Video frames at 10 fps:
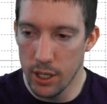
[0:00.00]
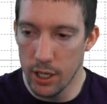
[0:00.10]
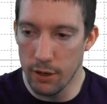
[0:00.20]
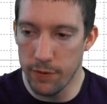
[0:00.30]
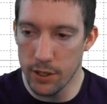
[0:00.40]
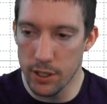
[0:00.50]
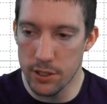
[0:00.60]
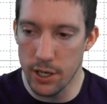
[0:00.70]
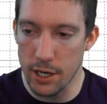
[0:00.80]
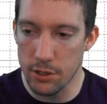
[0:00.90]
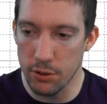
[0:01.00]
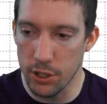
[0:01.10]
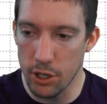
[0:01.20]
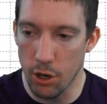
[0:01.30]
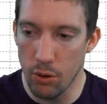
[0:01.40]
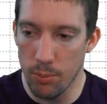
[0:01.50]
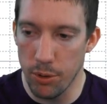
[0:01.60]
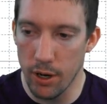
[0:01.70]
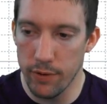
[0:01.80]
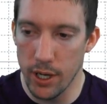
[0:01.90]
if it doesn't actually go
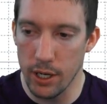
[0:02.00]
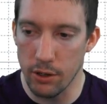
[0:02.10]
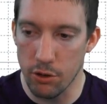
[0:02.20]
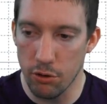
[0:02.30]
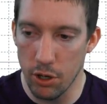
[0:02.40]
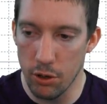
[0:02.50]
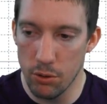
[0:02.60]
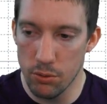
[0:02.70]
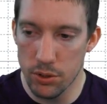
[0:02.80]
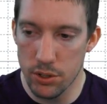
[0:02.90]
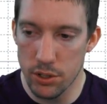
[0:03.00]
above it and close